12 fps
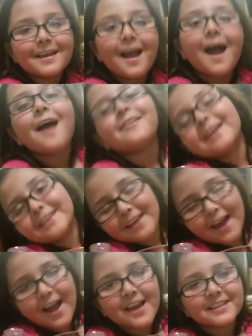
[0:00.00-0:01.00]
Alright
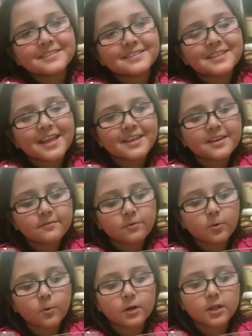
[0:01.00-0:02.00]
guys, thank you
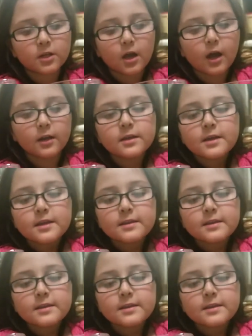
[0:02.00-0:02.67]
for holding on.